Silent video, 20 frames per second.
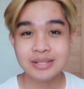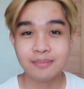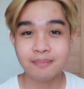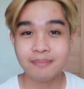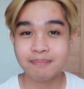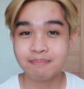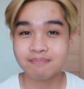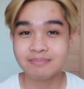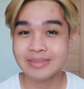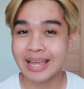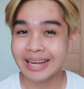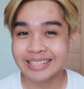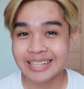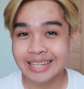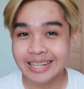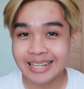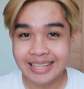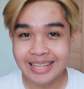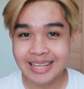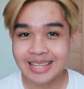so
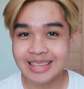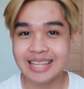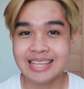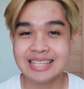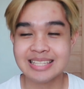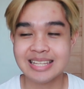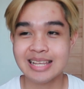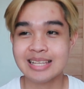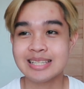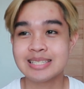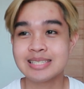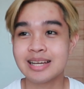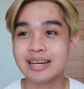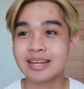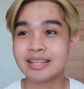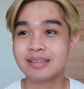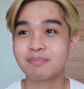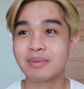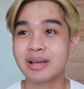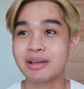technically this is
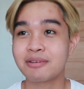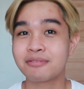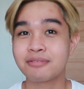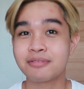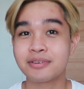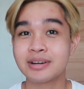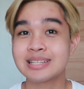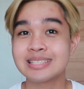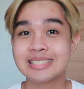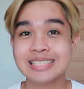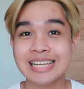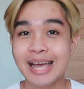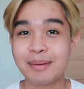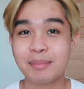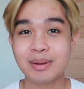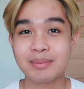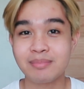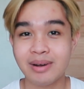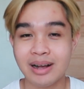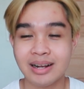not my first
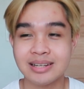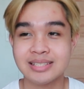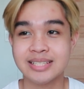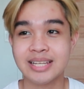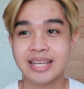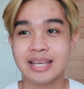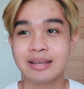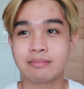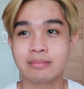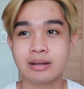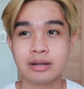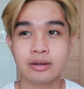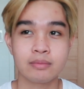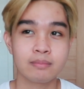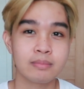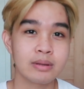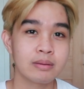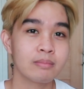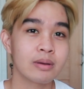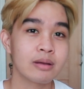time unboxing it, but it
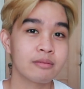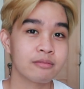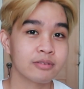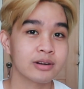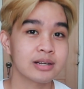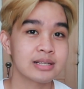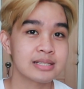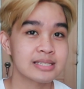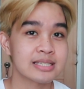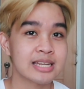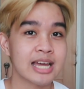would be my first